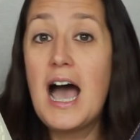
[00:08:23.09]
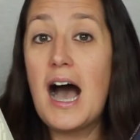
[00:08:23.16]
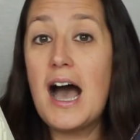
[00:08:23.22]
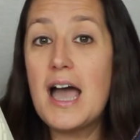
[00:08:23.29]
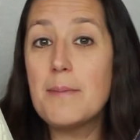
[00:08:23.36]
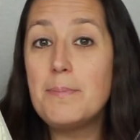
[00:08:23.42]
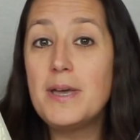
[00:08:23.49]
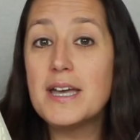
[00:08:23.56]

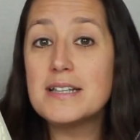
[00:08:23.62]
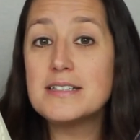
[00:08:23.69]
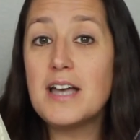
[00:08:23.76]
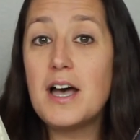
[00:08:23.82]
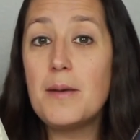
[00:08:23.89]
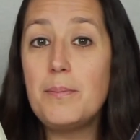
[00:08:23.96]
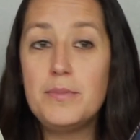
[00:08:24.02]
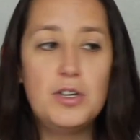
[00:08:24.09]
I picked
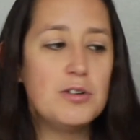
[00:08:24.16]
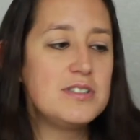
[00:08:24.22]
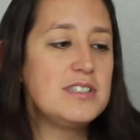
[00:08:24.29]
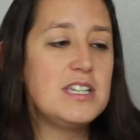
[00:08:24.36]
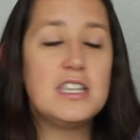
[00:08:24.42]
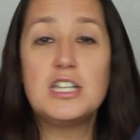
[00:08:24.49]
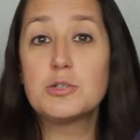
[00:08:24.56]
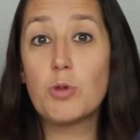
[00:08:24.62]
up, you can
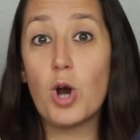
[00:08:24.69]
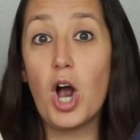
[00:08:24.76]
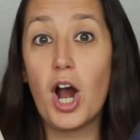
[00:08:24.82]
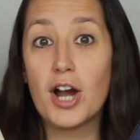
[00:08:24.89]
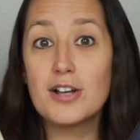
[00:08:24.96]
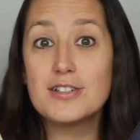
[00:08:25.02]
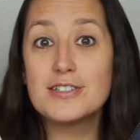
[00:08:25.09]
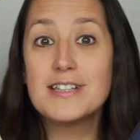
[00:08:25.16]
see these were
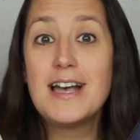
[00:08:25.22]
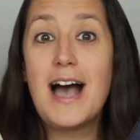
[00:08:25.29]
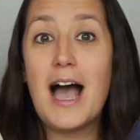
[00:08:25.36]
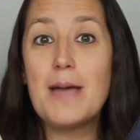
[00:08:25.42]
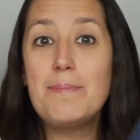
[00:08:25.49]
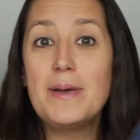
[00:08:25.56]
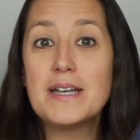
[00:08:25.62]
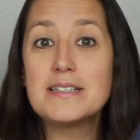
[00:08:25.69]
arcs,
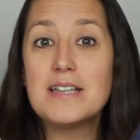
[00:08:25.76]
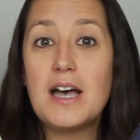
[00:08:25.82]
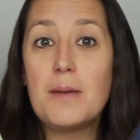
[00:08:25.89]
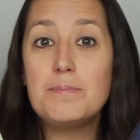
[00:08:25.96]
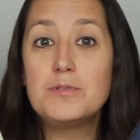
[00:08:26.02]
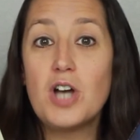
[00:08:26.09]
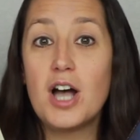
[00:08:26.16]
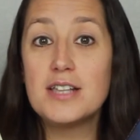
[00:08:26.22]
I picked
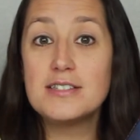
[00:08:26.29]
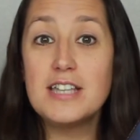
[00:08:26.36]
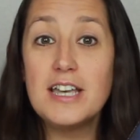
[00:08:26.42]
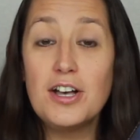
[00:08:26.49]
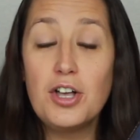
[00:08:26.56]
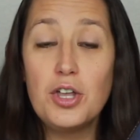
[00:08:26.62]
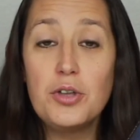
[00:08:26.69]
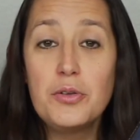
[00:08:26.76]
up Dawn's
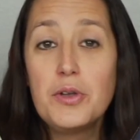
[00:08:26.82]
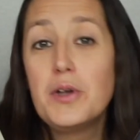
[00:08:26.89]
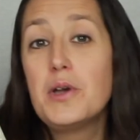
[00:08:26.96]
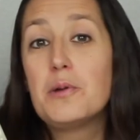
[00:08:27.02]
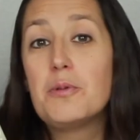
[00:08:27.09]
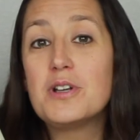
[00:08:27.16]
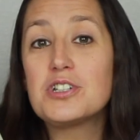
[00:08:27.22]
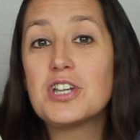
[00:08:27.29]
Hill,
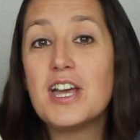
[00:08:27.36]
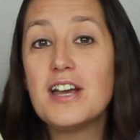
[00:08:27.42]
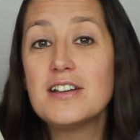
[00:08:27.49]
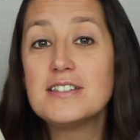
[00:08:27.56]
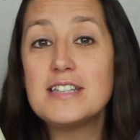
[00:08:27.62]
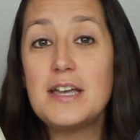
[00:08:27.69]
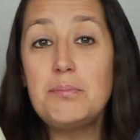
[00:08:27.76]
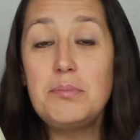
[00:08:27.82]
which
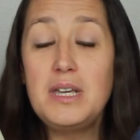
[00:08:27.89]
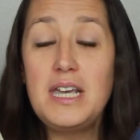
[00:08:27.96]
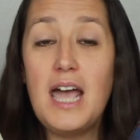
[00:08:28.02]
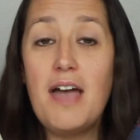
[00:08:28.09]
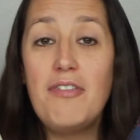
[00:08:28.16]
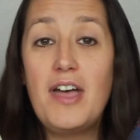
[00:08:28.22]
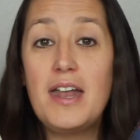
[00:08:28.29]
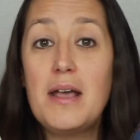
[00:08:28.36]
Karen sent me,
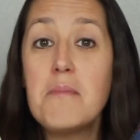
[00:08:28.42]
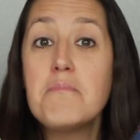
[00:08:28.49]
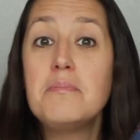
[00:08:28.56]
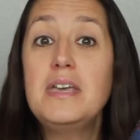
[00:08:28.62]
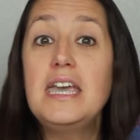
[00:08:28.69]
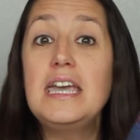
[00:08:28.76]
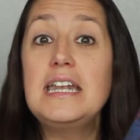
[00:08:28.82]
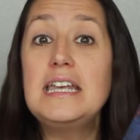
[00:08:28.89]
and then
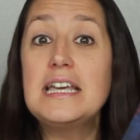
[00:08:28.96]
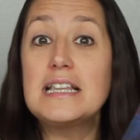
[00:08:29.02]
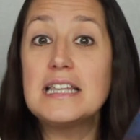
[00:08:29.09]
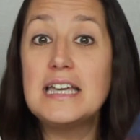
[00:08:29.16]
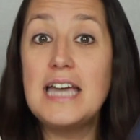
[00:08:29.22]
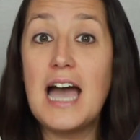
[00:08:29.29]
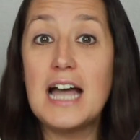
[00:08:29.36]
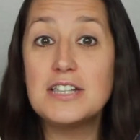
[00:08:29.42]

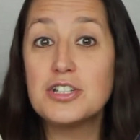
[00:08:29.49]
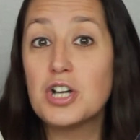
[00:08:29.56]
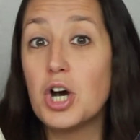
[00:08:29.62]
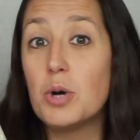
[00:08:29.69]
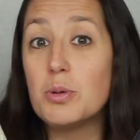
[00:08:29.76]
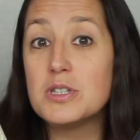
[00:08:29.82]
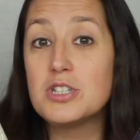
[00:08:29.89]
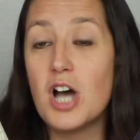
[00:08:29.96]
immediately had to
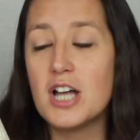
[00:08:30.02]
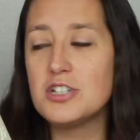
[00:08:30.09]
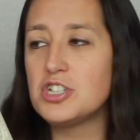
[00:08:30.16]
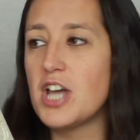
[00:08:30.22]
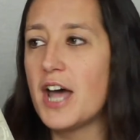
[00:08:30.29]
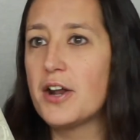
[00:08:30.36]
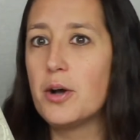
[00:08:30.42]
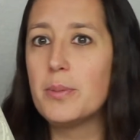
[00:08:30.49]
go with Dawn's
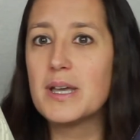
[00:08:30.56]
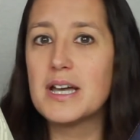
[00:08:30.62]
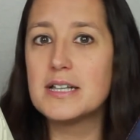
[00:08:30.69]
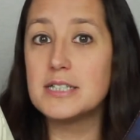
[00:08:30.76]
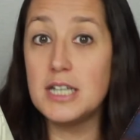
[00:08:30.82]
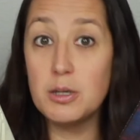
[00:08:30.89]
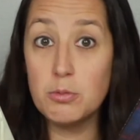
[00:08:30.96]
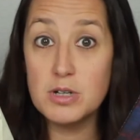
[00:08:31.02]
Shadow because
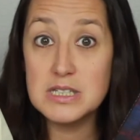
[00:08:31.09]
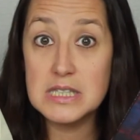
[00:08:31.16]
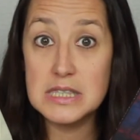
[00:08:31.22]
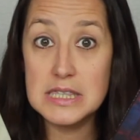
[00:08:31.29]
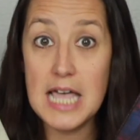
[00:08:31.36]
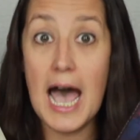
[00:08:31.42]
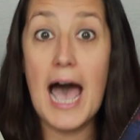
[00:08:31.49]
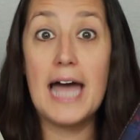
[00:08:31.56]
it was
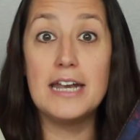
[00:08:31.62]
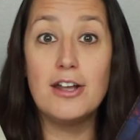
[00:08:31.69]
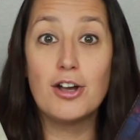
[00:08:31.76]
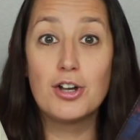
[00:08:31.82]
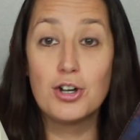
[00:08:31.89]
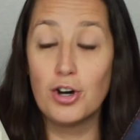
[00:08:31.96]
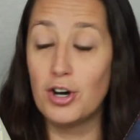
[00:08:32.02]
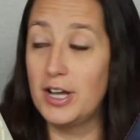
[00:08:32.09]
that
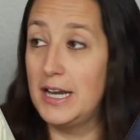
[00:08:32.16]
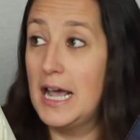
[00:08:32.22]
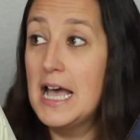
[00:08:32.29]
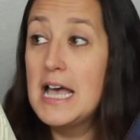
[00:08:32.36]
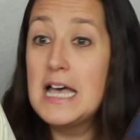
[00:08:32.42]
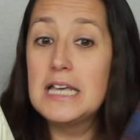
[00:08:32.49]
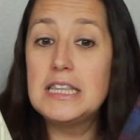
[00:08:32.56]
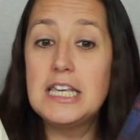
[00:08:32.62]
good.
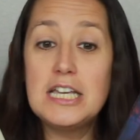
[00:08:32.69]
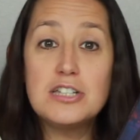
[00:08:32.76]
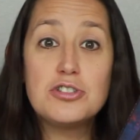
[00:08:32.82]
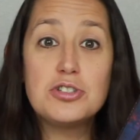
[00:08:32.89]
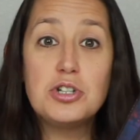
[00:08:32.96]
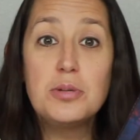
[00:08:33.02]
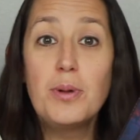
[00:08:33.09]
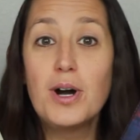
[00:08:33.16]

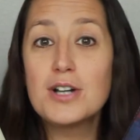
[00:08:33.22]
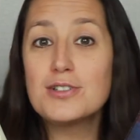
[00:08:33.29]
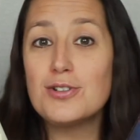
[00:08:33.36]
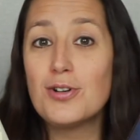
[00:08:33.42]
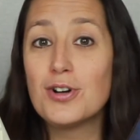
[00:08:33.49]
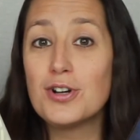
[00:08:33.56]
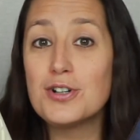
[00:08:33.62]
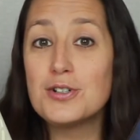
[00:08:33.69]
These 2 books
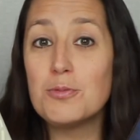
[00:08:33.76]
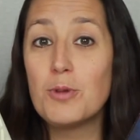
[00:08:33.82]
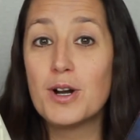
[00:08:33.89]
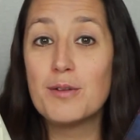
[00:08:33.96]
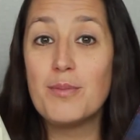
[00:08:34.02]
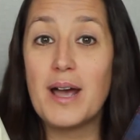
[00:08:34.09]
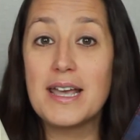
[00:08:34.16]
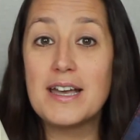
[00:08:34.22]
earned one
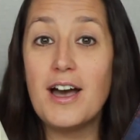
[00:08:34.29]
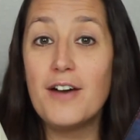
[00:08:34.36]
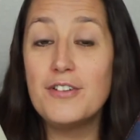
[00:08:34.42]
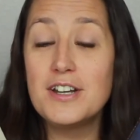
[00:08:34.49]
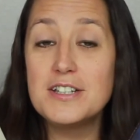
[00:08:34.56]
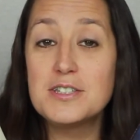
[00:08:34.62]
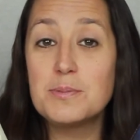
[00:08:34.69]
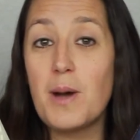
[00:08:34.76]
of my
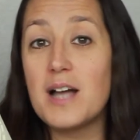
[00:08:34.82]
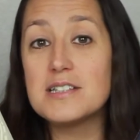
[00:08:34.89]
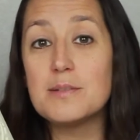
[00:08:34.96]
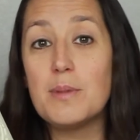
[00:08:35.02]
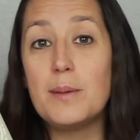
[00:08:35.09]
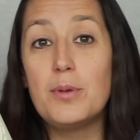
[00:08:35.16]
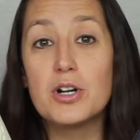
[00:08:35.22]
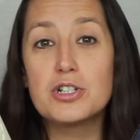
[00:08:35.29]
coveted spots on
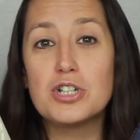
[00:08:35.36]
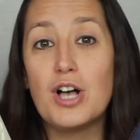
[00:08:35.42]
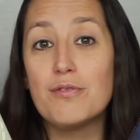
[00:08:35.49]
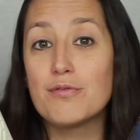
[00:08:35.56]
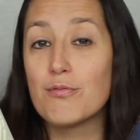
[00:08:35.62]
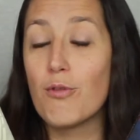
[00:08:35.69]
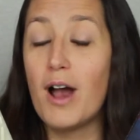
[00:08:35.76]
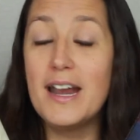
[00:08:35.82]
my bookshelf
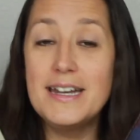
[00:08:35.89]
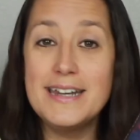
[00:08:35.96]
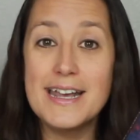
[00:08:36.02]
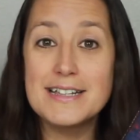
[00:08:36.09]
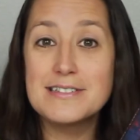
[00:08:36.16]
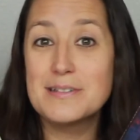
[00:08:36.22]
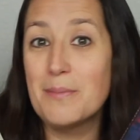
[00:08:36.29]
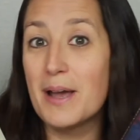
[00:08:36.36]
right
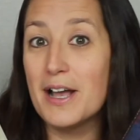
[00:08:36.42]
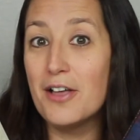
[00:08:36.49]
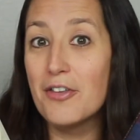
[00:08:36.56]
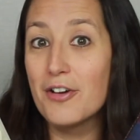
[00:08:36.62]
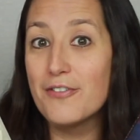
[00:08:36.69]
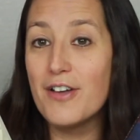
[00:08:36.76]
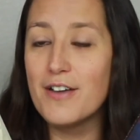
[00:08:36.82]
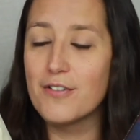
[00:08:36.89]
next to my
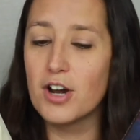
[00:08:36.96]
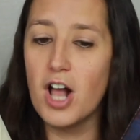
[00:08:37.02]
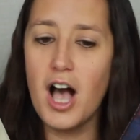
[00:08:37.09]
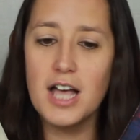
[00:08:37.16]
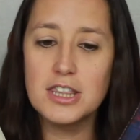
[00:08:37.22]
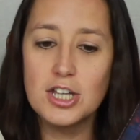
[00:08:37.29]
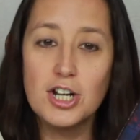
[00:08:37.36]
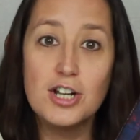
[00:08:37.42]
other favorite
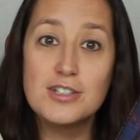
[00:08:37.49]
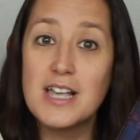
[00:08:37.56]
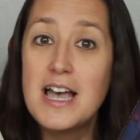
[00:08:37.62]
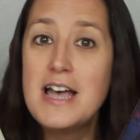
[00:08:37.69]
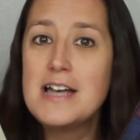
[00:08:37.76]
authors.